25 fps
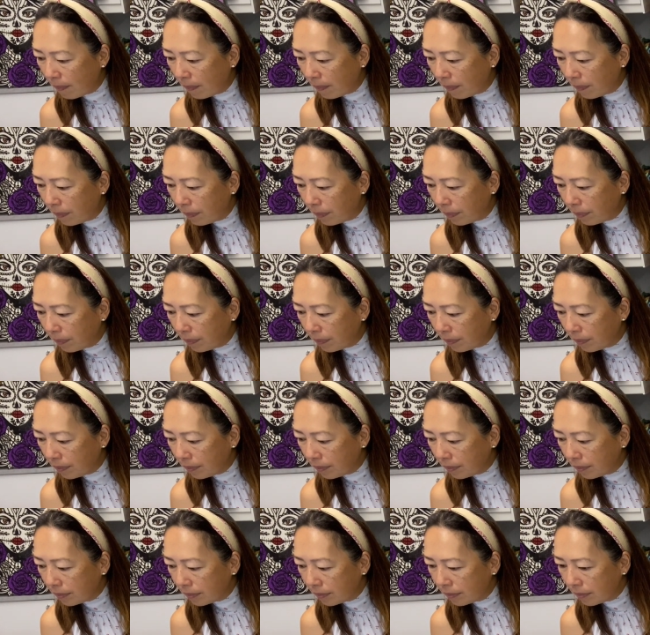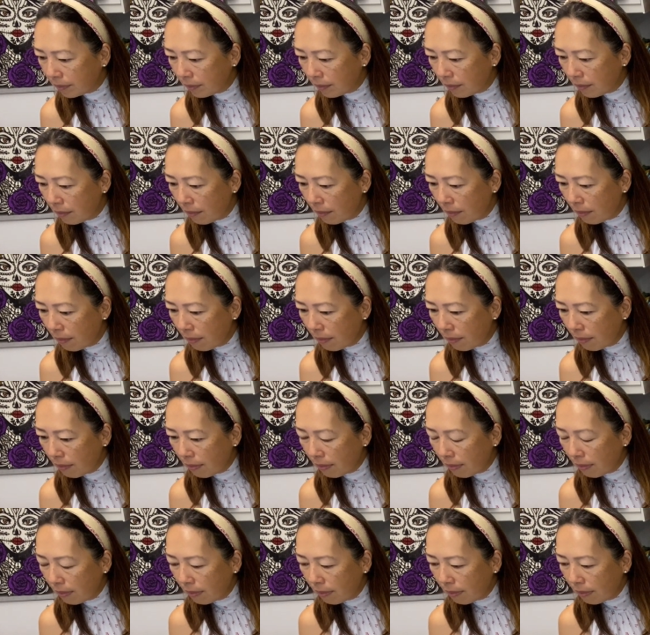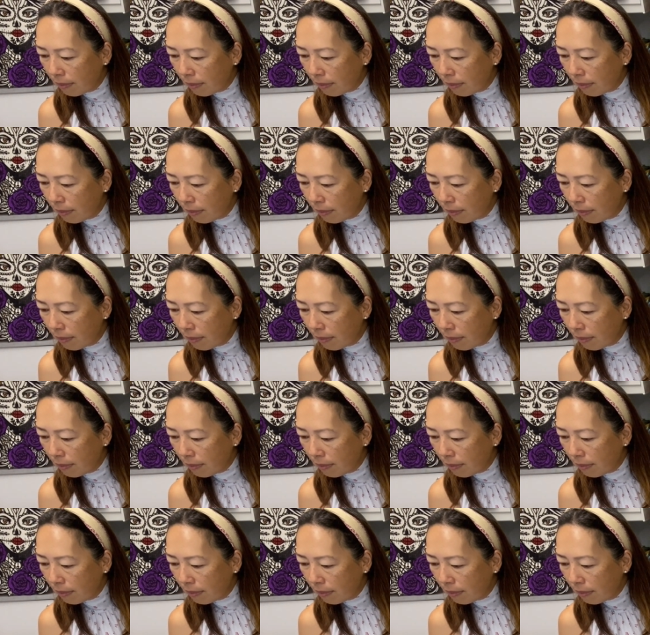Nothing is said.